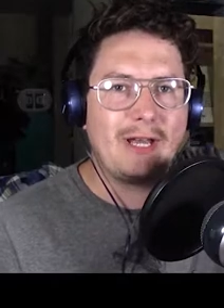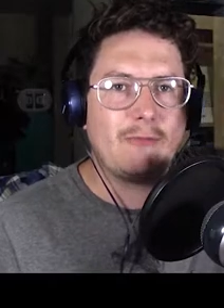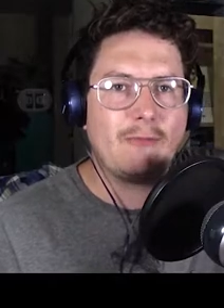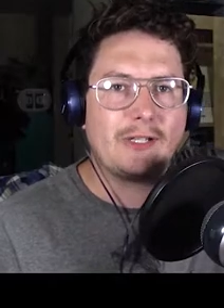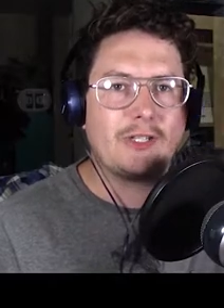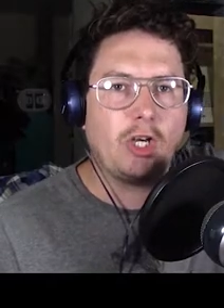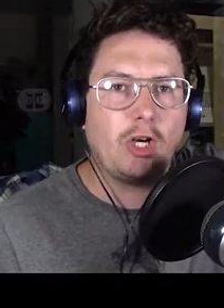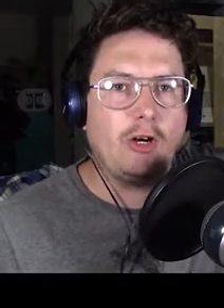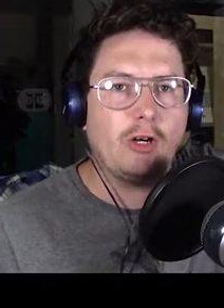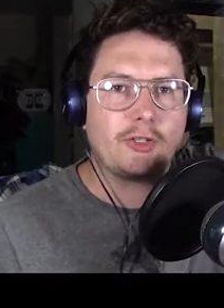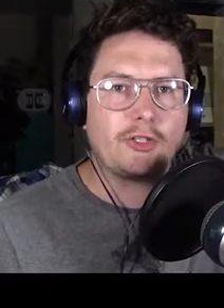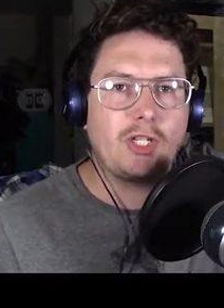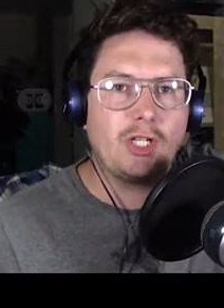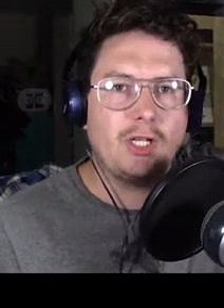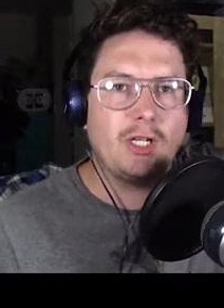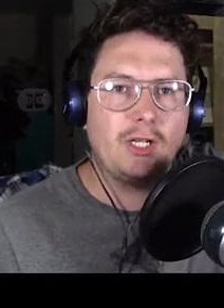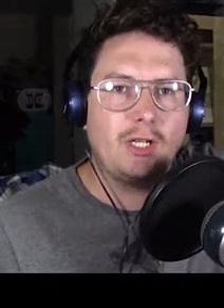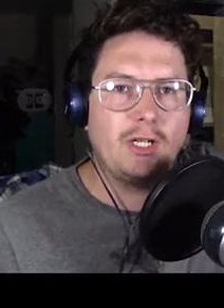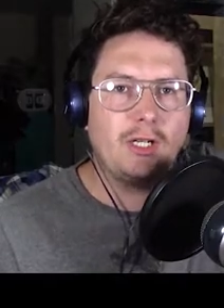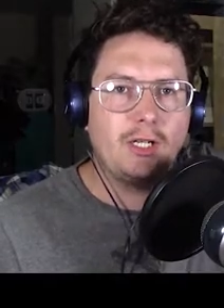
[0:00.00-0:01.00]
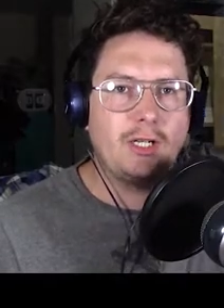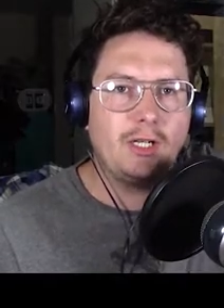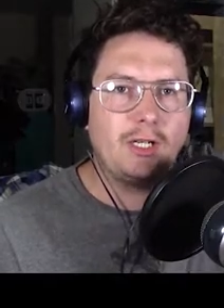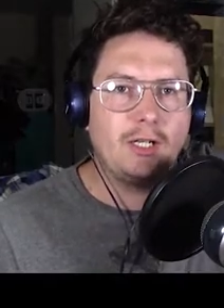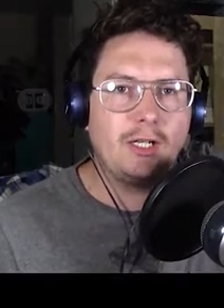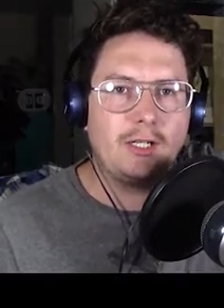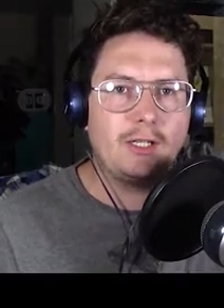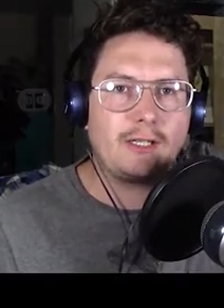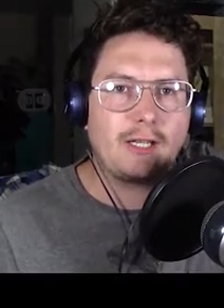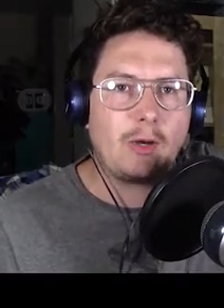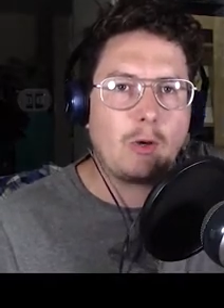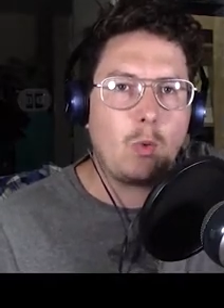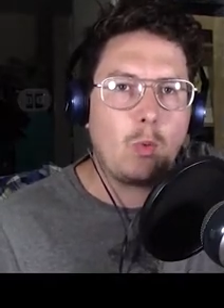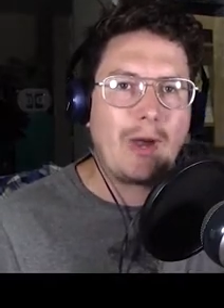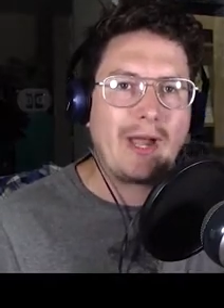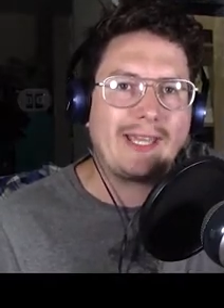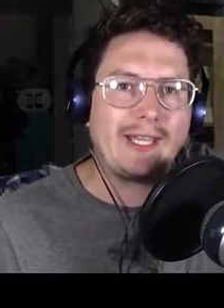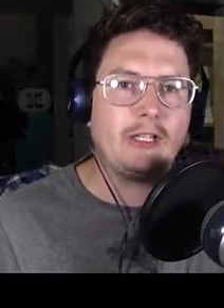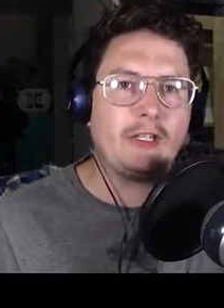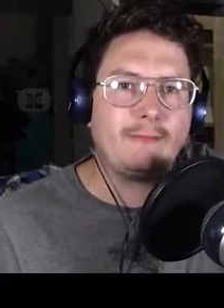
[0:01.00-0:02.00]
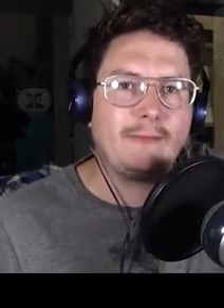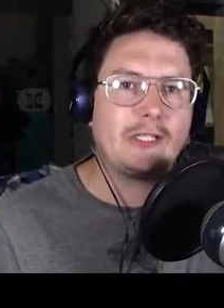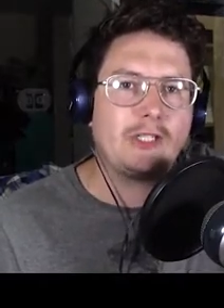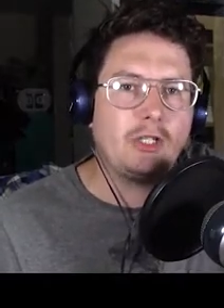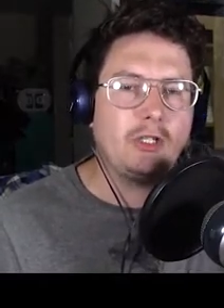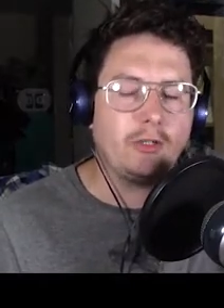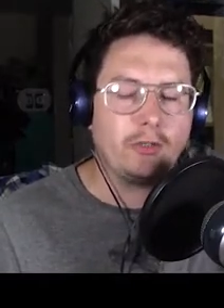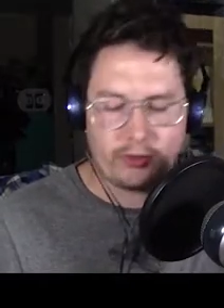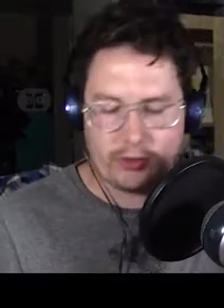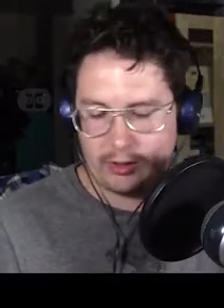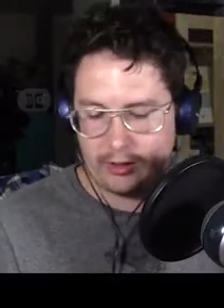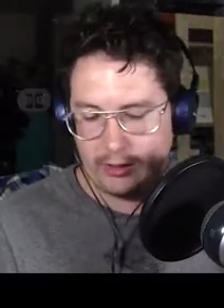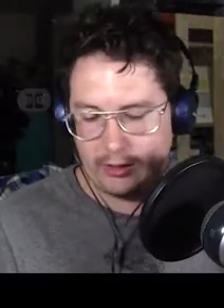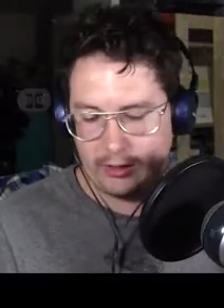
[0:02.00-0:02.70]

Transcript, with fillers: it out with my torch. It's like I'm wanking off my torch.